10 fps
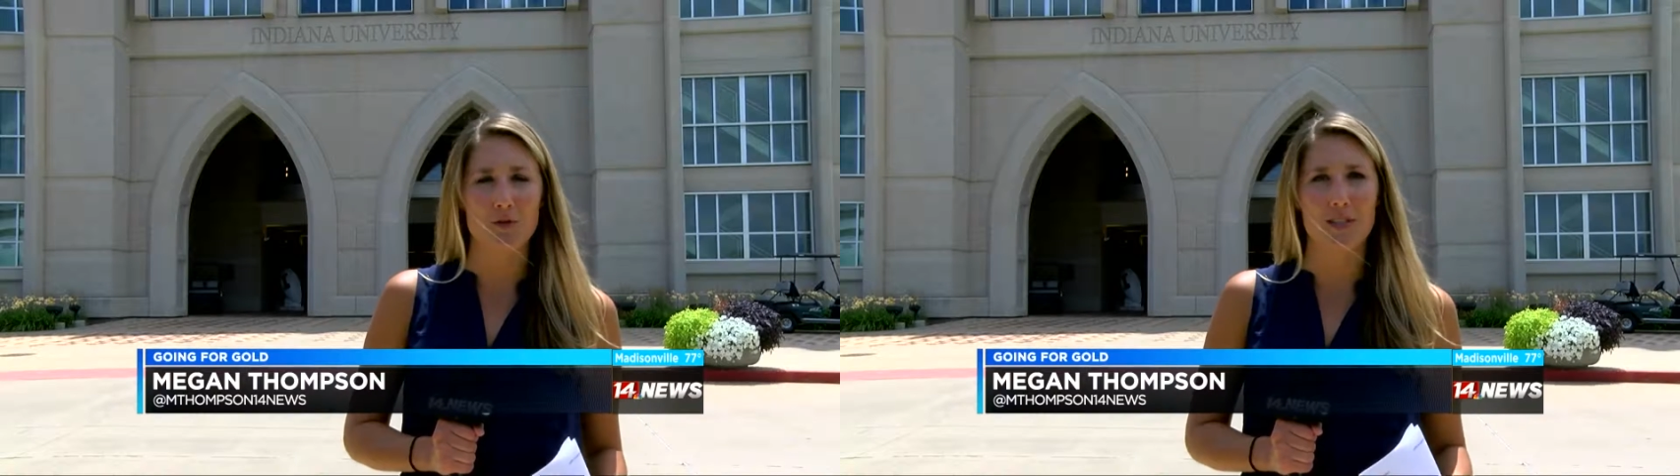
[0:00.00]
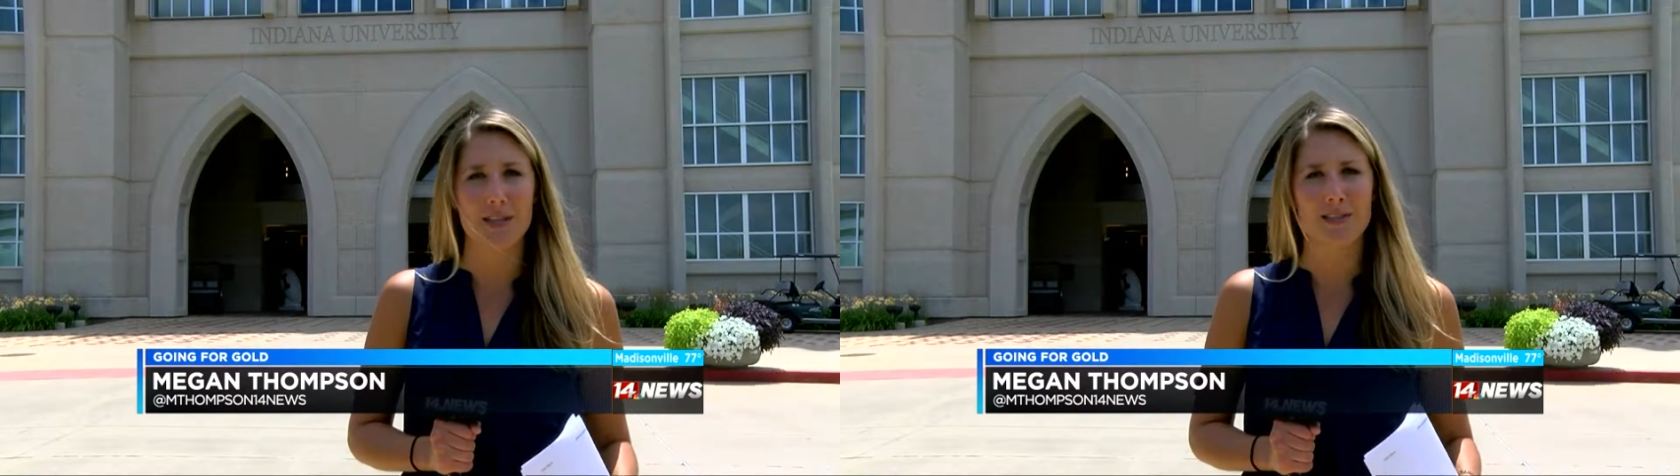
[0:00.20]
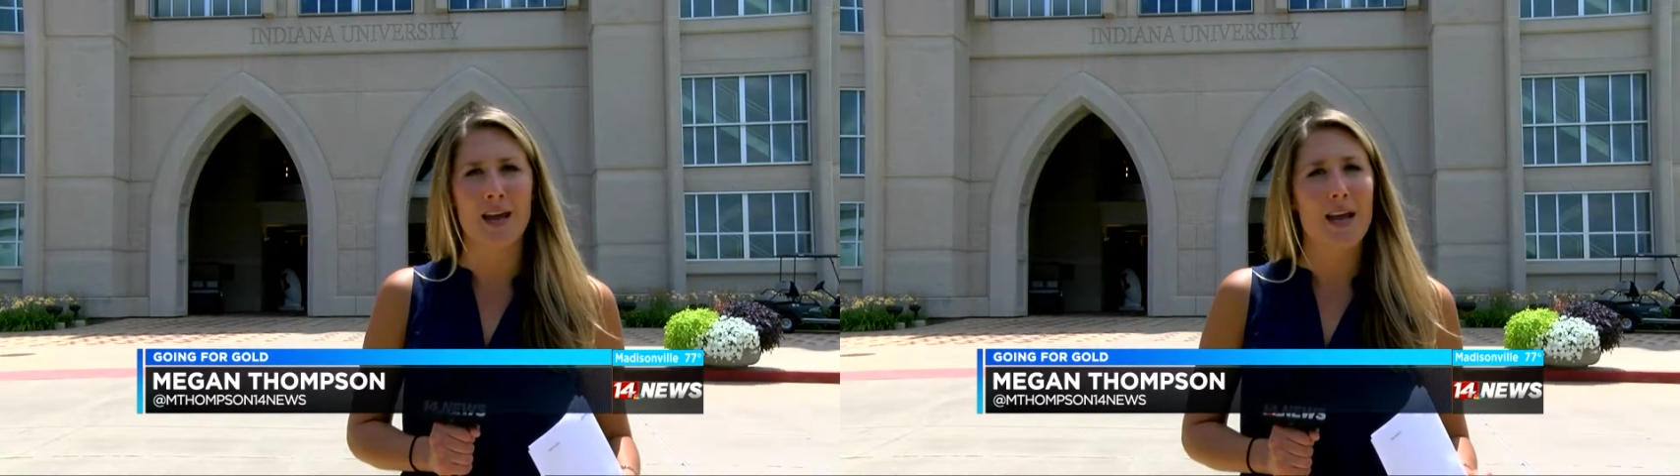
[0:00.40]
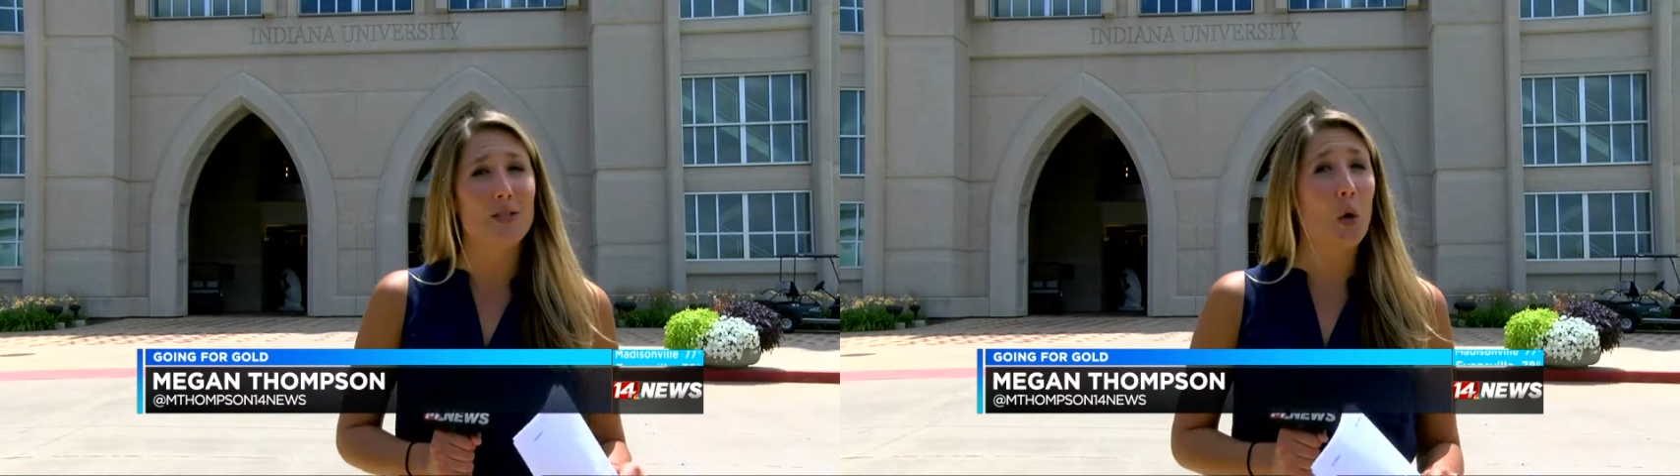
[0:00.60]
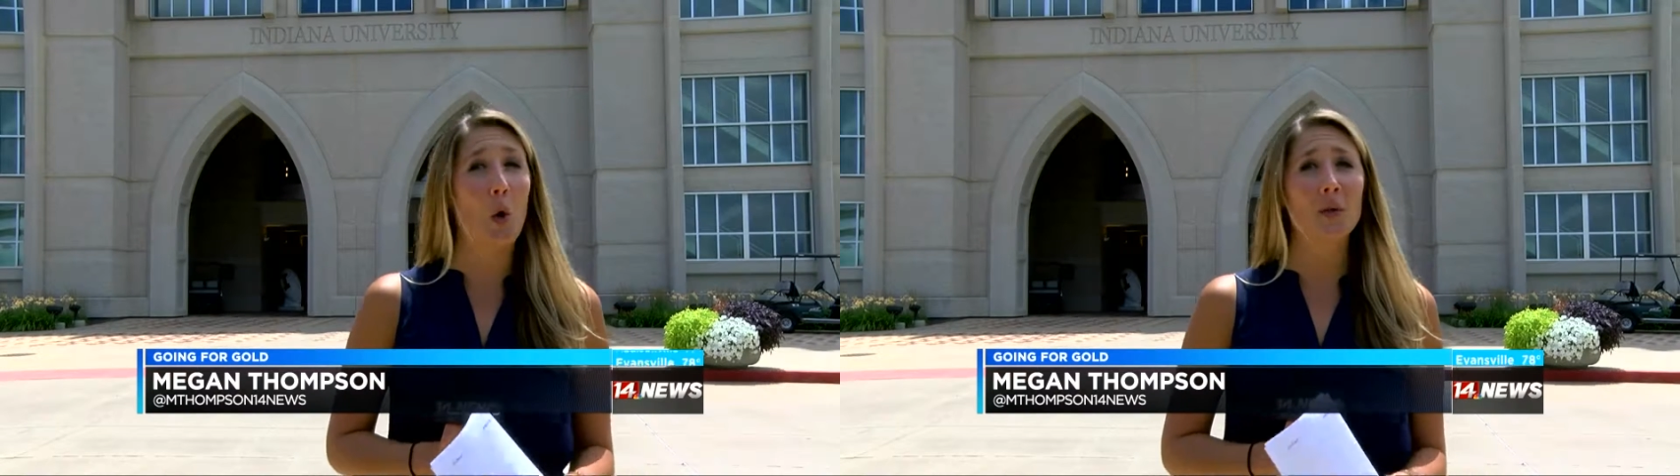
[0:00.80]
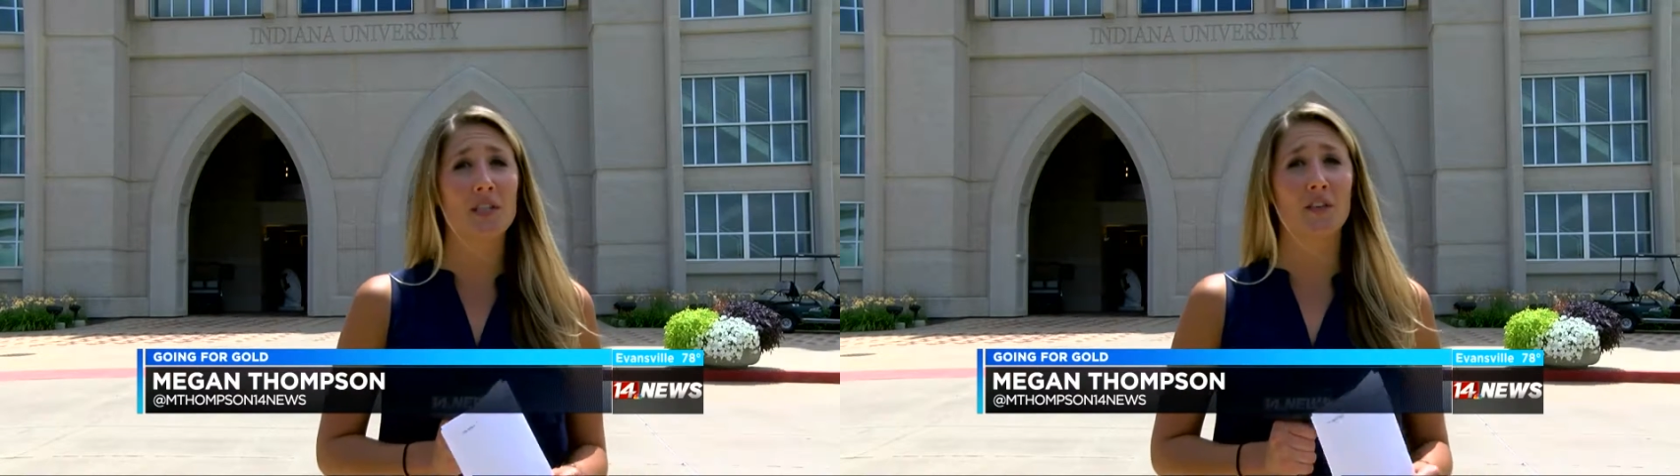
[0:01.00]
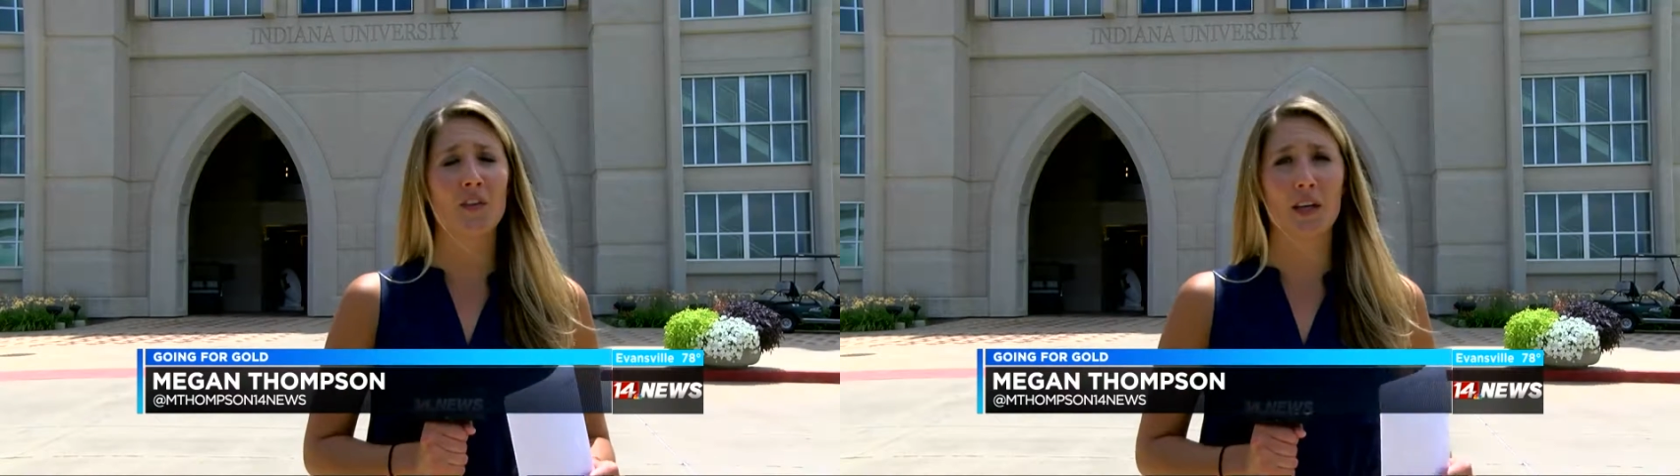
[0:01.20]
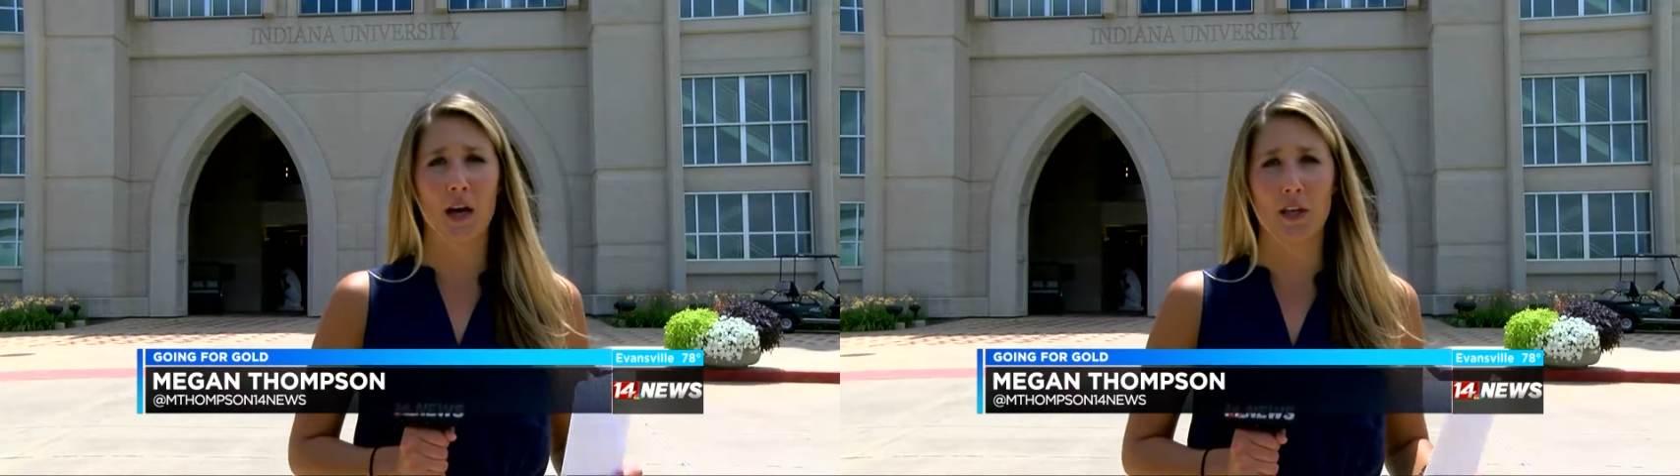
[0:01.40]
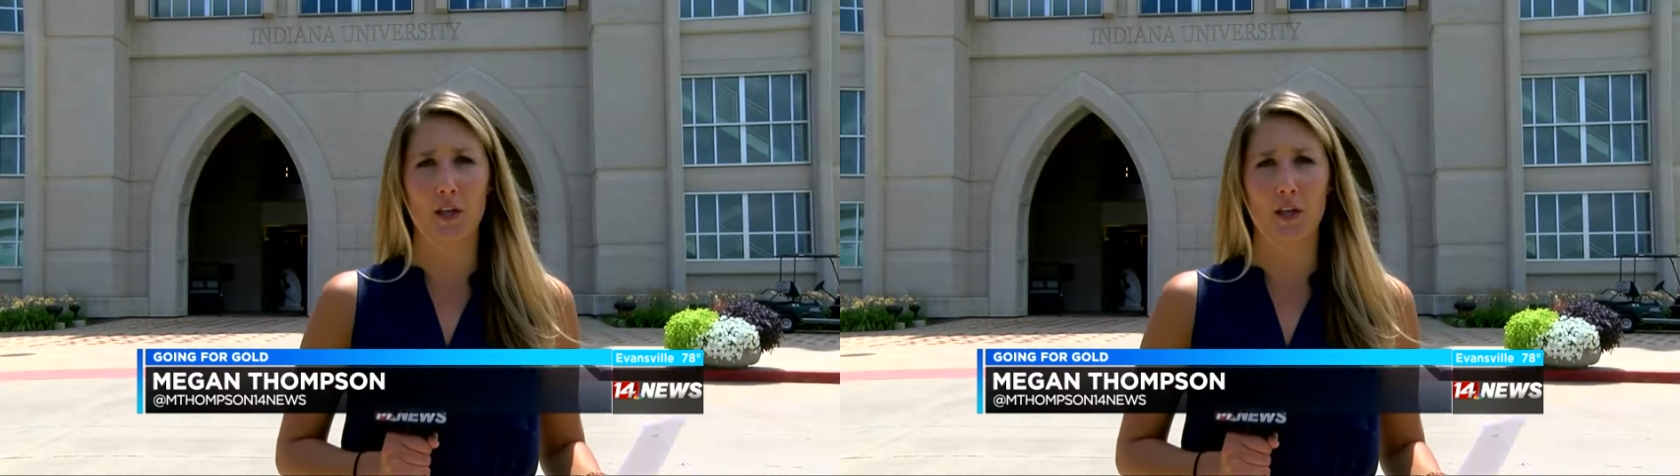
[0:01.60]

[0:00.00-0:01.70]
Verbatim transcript: she says it's a whole different kind